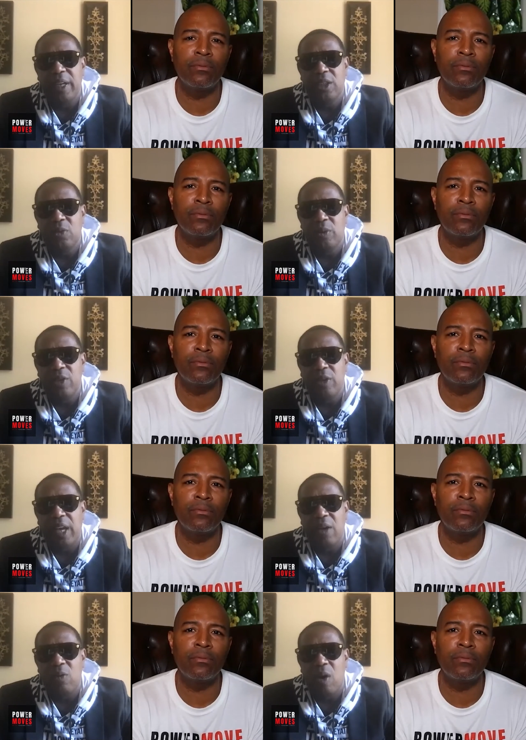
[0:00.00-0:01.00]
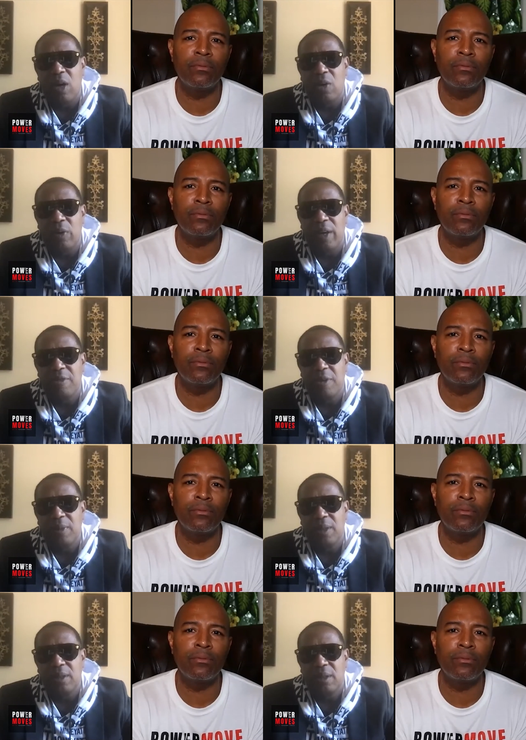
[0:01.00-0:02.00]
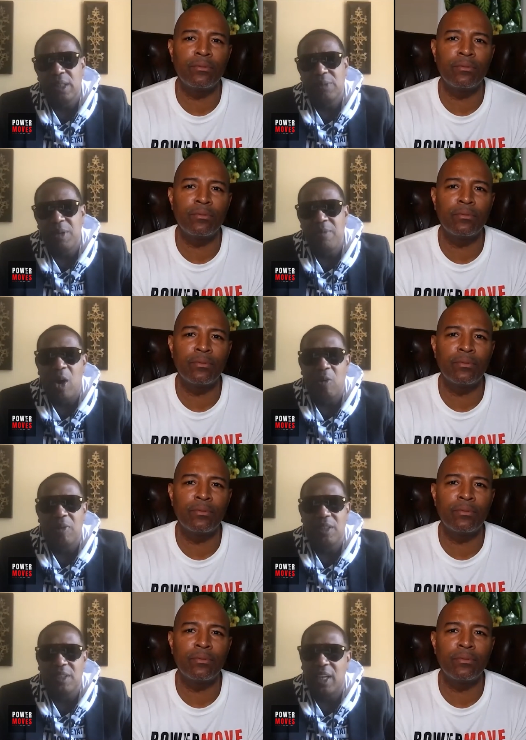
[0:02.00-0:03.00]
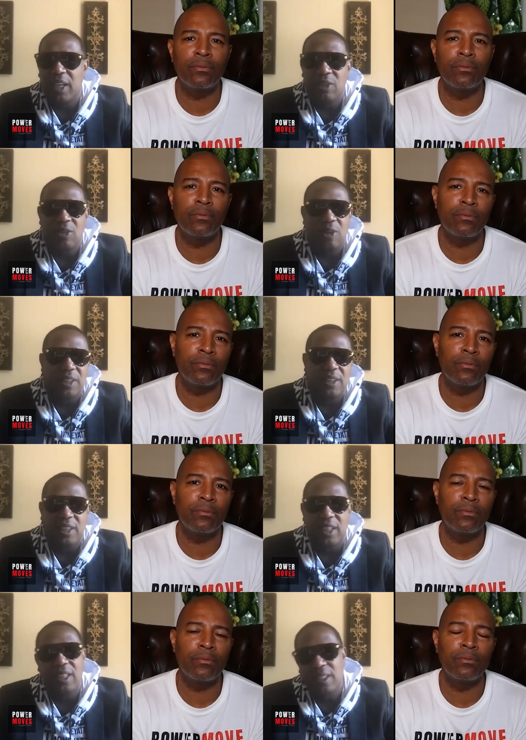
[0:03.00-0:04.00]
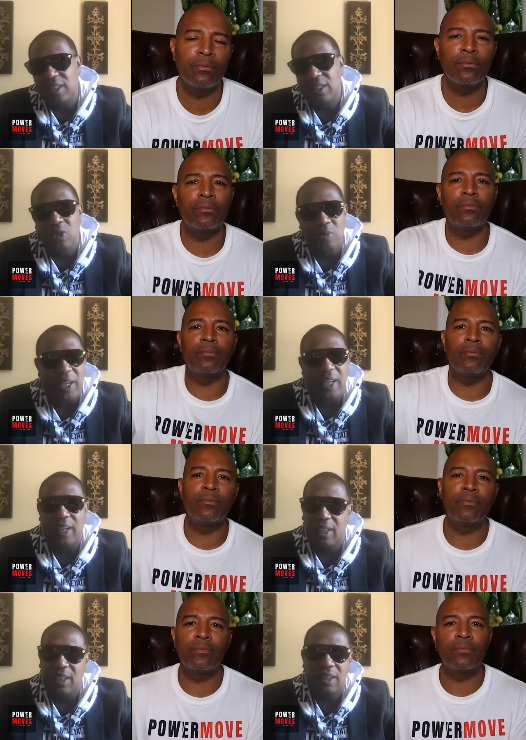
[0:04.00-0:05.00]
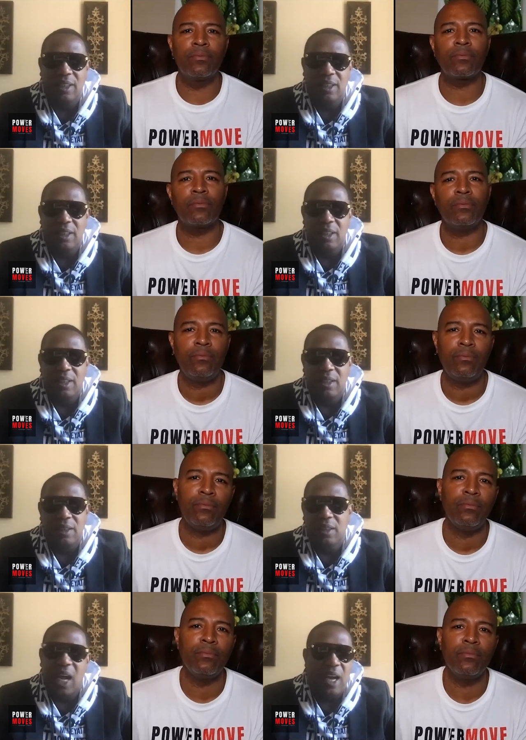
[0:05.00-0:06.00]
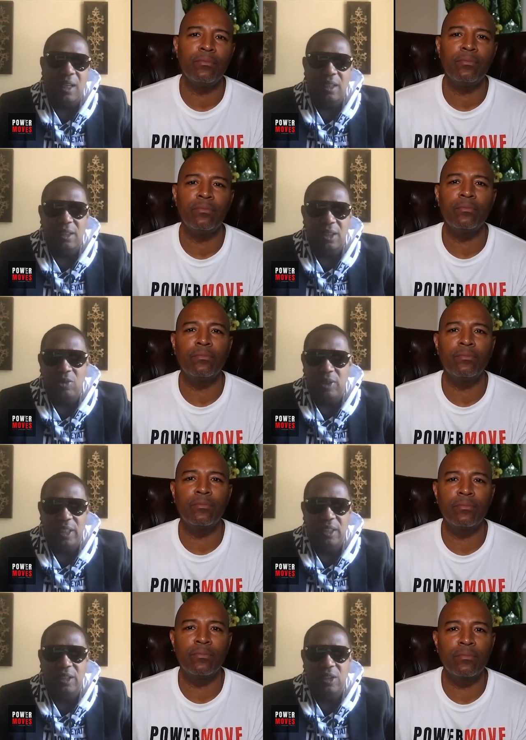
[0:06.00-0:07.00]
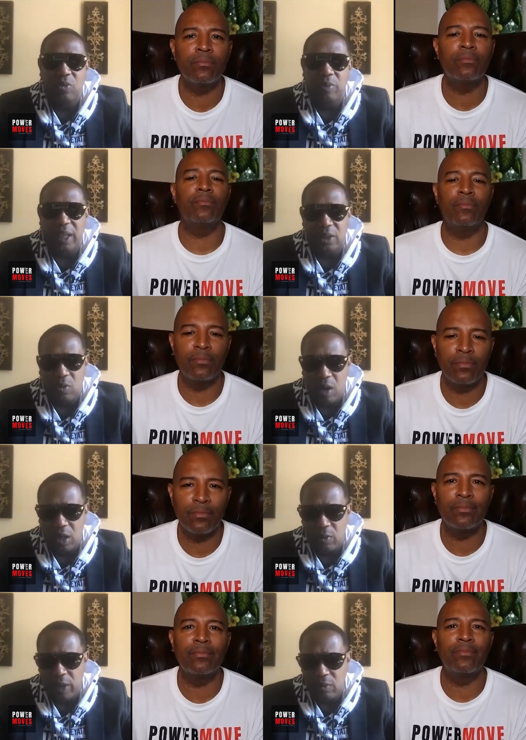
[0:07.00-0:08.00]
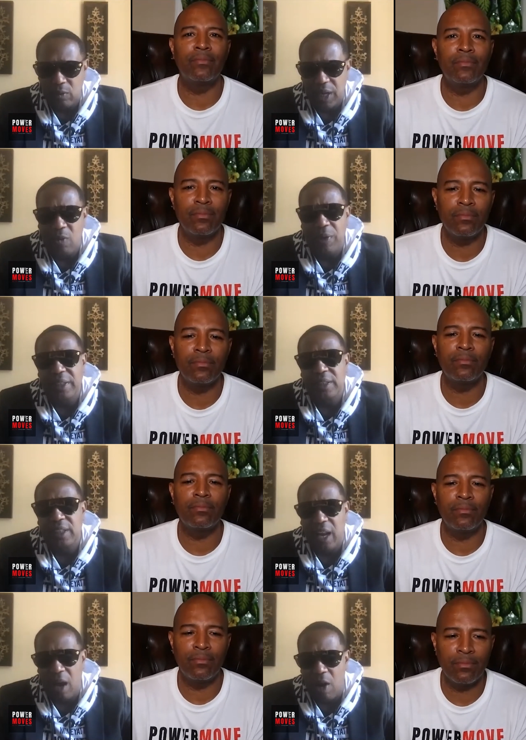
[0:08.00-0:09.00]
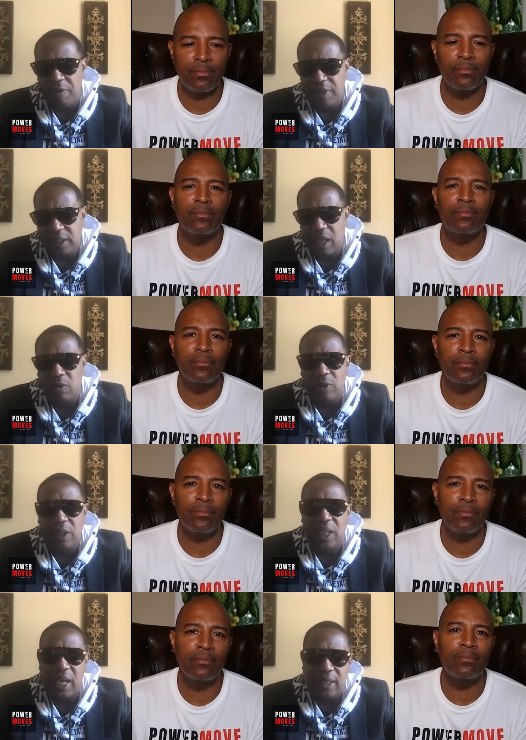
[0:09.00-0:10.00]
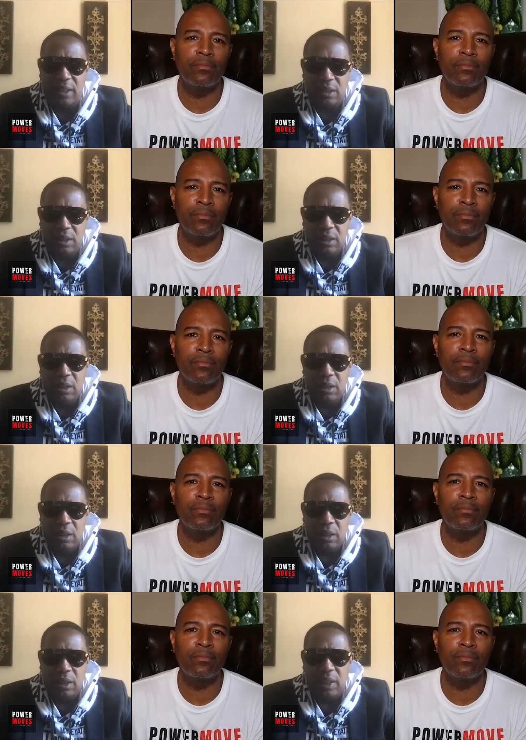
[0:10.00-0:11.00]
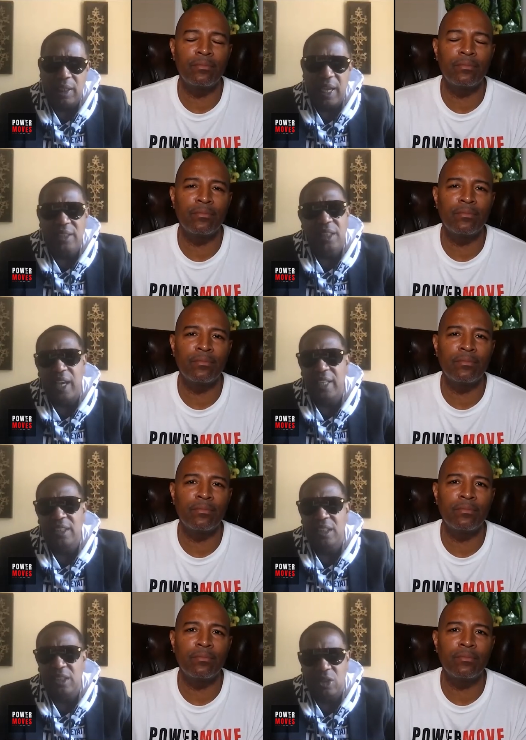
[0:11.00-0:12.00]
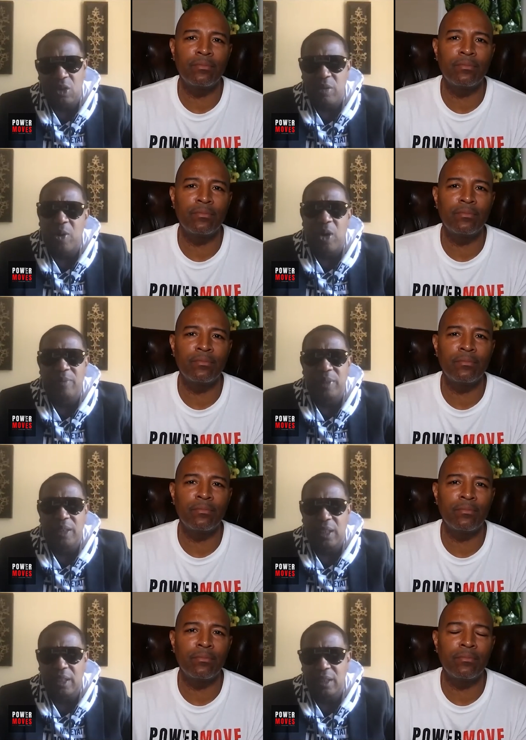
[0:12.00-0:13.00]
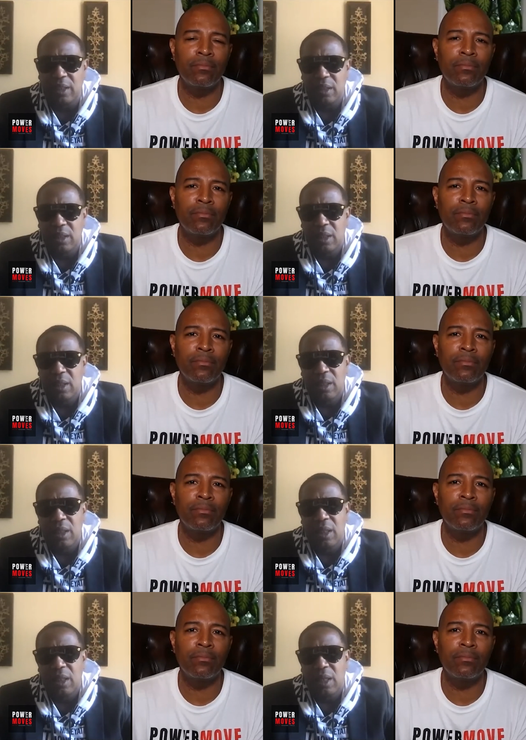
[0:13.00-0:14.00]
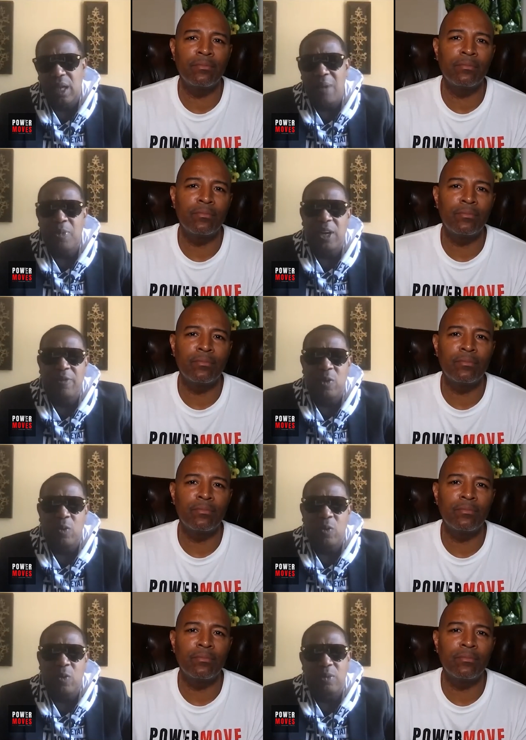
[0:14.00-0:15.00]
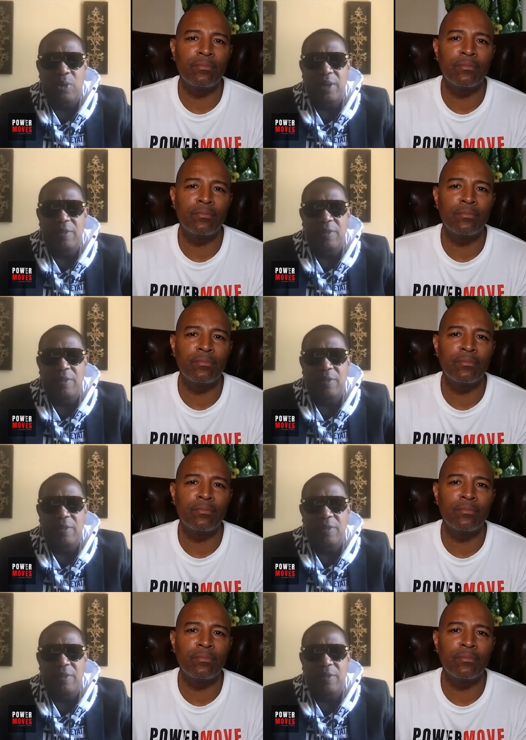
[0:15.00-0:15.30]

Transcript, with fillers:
Speaker 1: to where you can't walk away from it because people always say you know this deal is too big nah no deal is too big to walk away when i went into that office and i realized and education is so important because I pray for wisdom. I don't